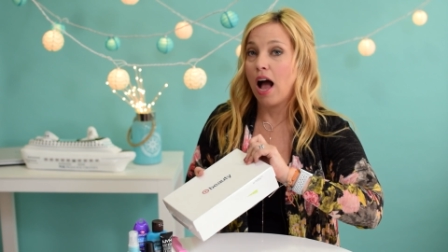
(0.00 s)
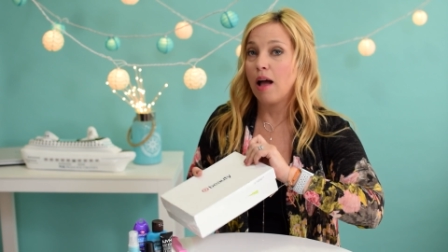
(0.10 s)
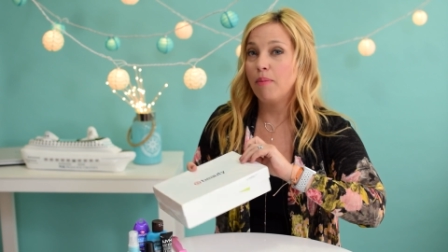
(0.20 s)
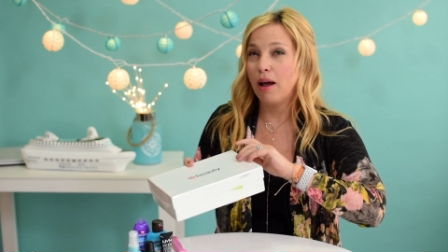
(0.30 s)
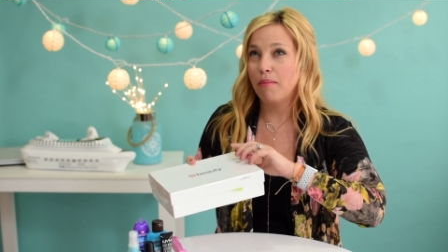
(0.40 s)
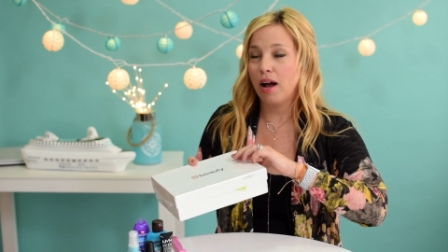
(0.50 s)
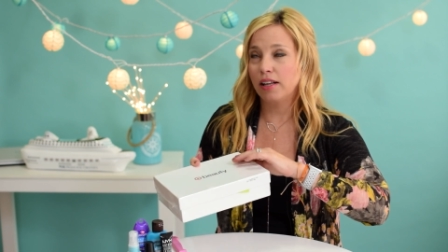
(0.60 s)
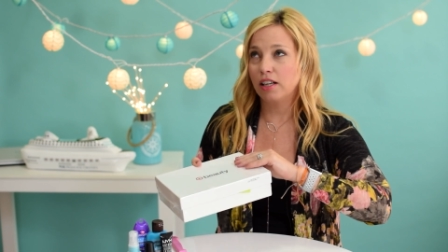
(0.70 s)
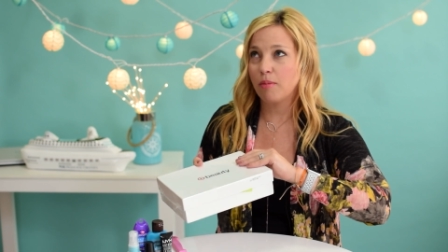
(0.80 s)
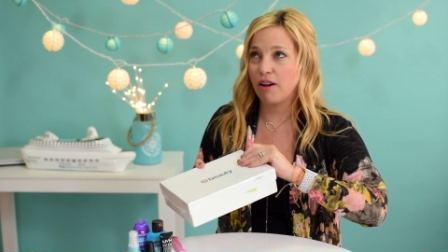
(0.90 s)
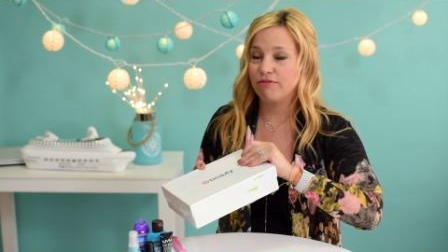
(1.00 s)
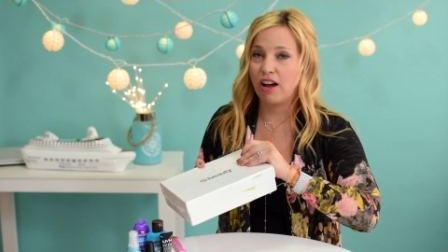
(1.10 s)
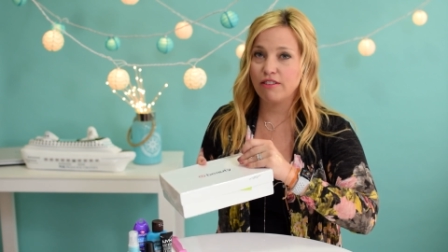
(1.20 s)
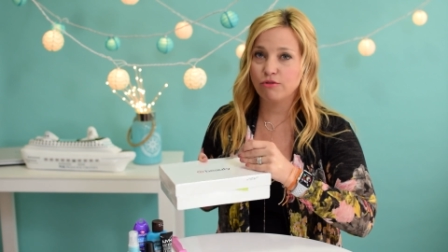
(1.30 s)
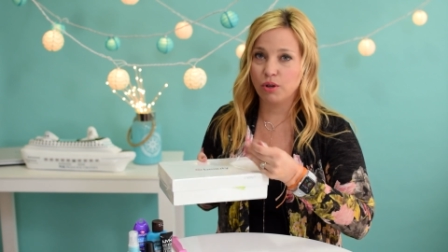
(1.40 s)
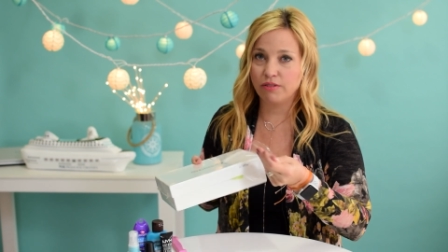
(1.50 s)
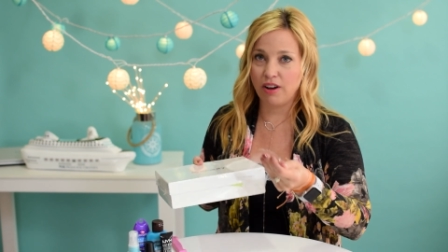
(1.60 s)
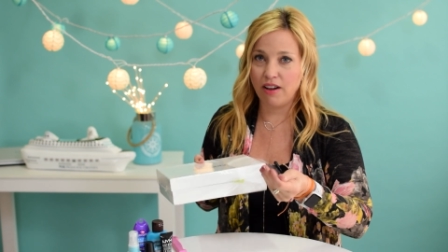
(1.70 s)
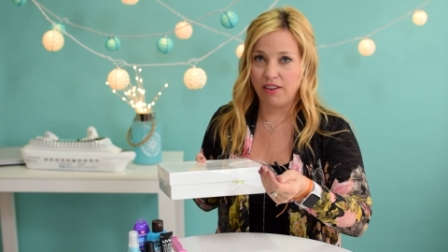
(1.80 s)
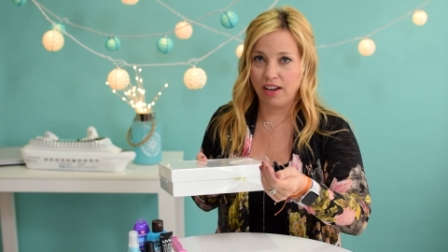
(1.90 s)
I buy mine at about
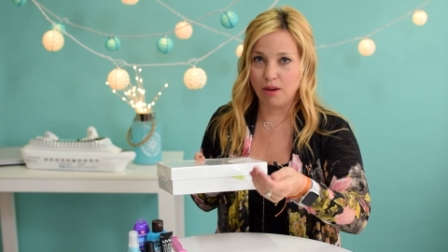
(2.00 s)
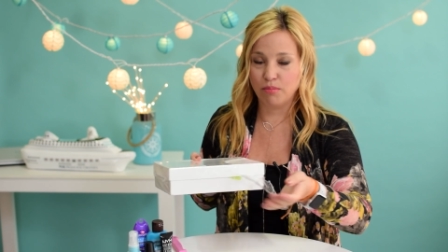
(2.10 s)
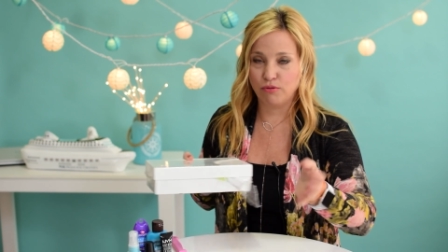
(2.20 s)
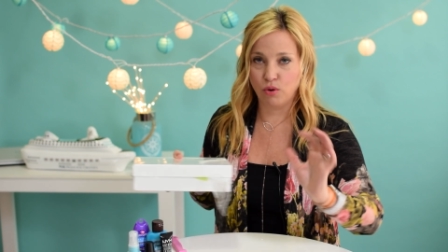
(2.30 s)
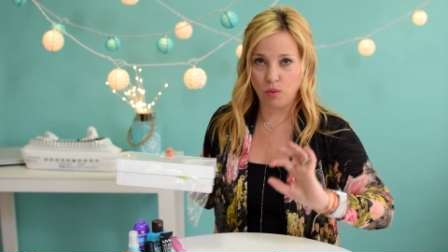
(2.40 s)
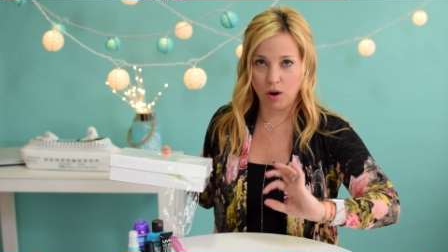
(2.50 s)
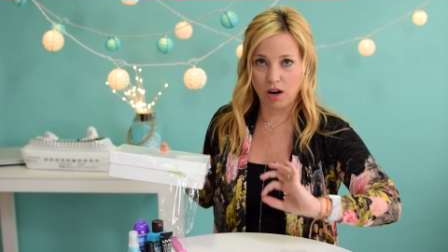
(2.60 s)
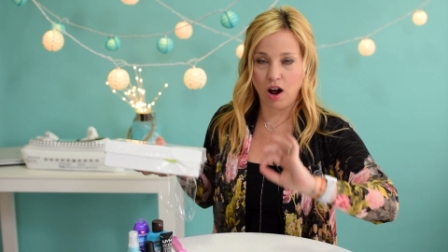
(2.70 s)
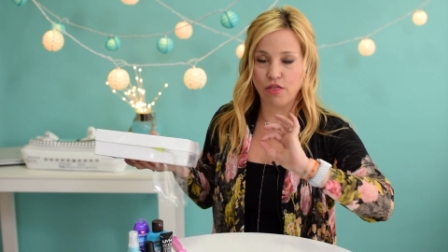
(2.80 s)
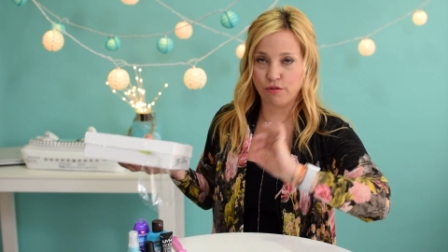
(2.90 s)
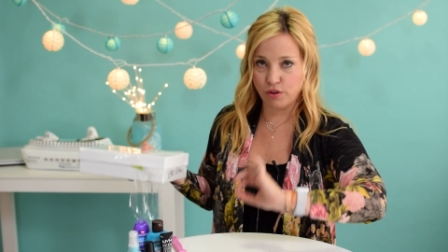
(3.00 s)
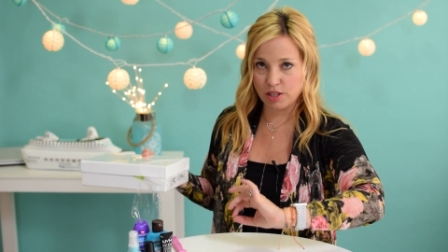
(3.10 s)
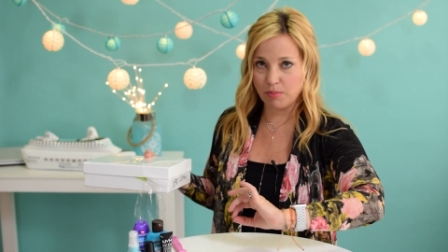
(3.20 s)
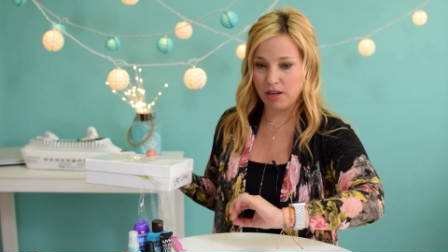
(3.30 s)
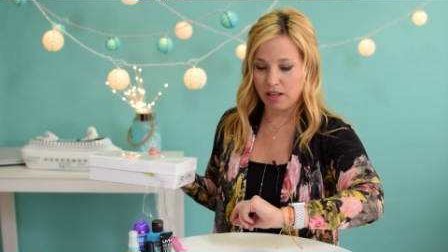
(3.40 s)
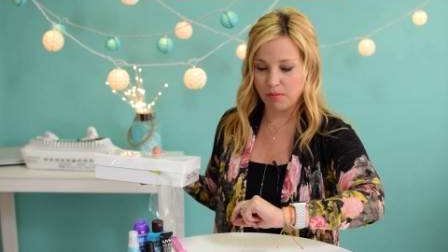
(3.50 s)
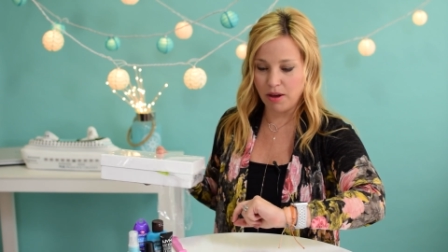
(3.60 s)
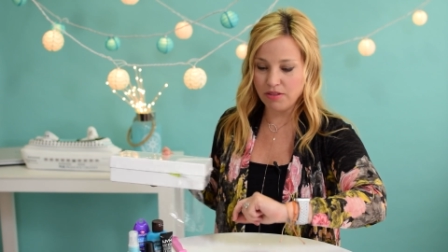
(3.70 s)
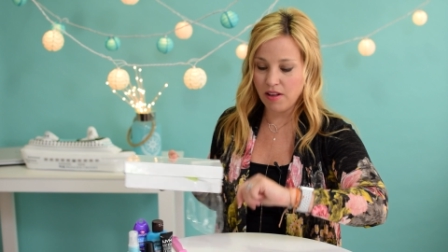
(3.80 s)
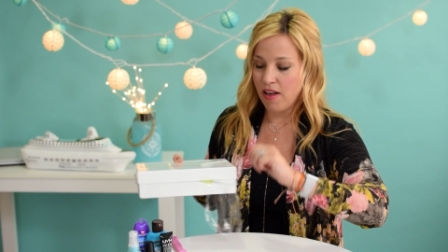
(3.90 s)
5.45 a.m. before work on the first Monday of the
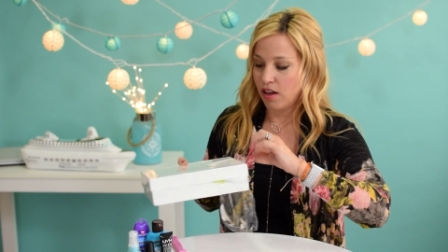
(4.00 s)
month.